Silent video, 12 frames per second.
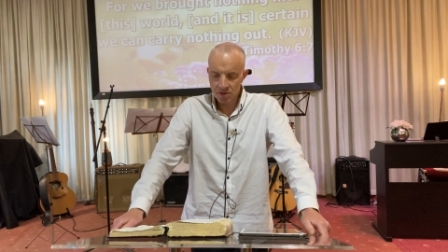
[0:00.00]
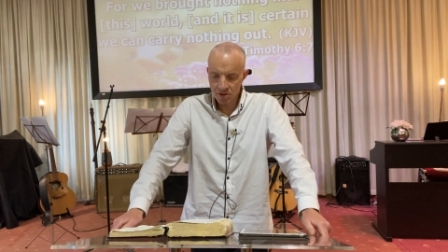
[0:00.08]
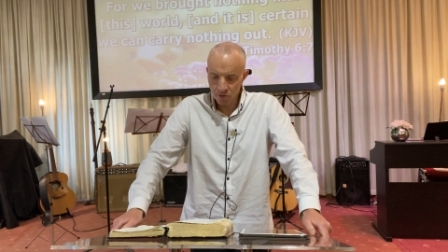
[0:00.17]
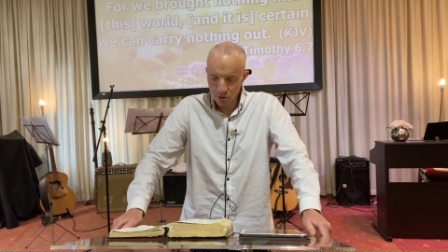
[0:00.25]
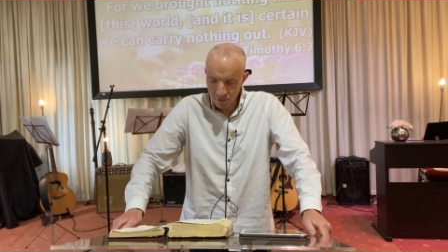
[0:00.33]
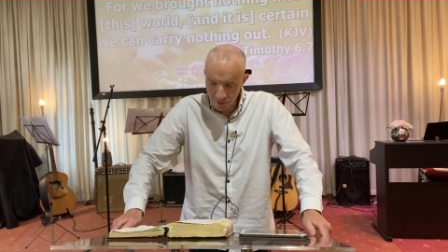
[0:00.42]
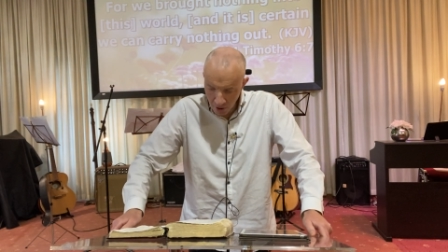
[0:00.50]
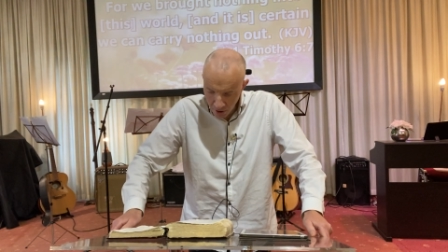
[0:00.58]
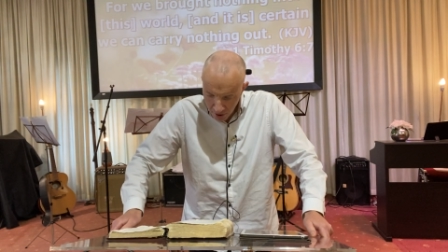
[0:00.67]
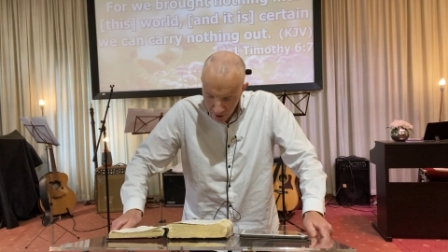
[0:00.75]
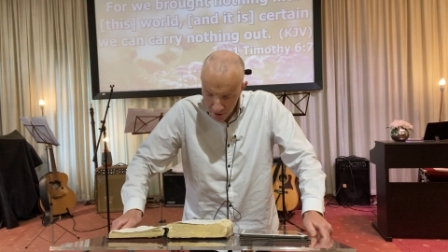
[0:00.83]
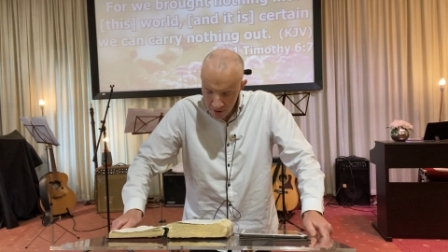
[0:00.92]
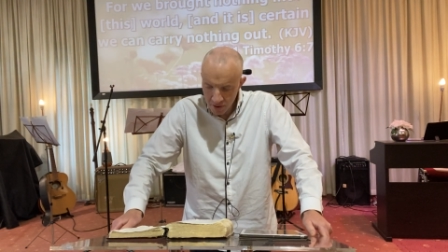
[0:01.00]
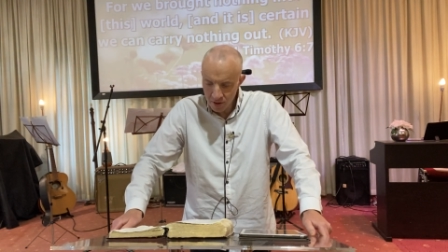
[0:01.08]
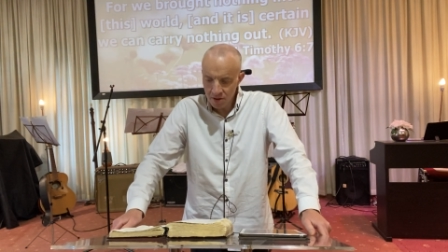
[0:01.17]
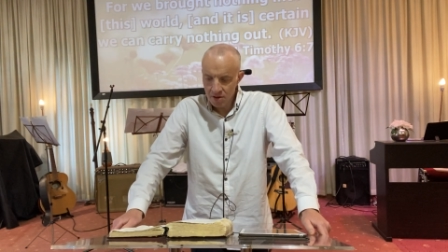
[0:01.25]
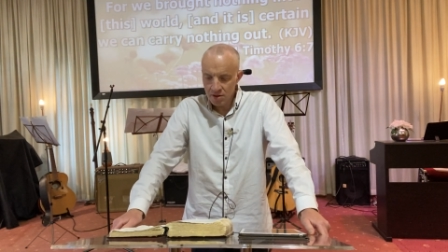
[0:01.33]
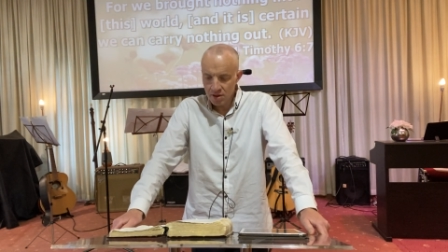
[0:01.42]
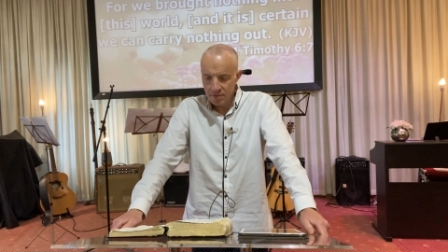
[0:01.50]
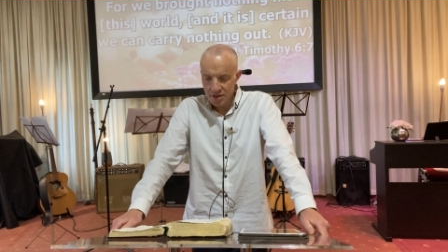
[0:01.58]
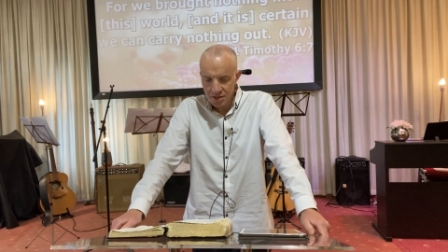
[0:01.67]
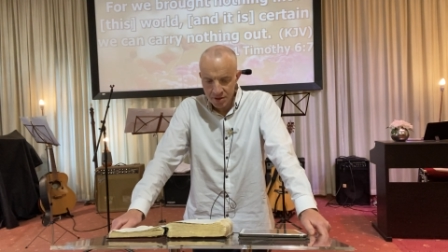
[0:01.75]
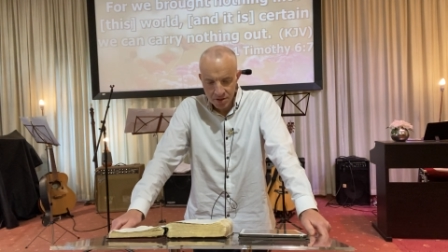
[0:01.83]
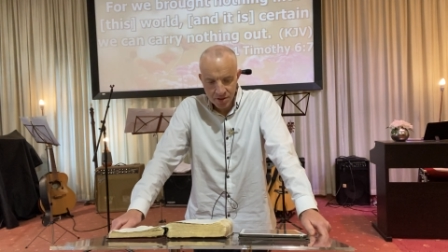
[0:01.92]
the work of God,
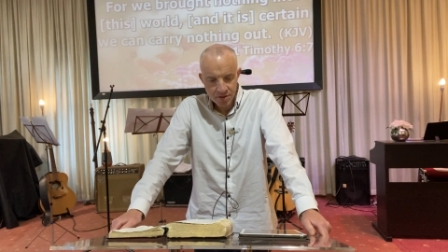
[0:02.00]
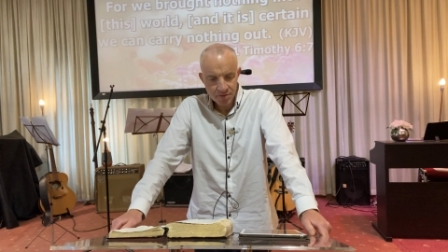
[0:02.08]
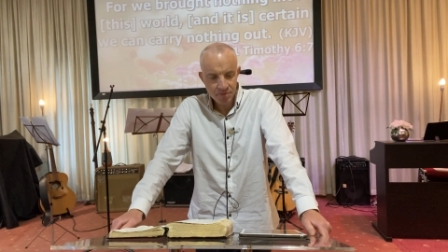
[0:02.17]
missions.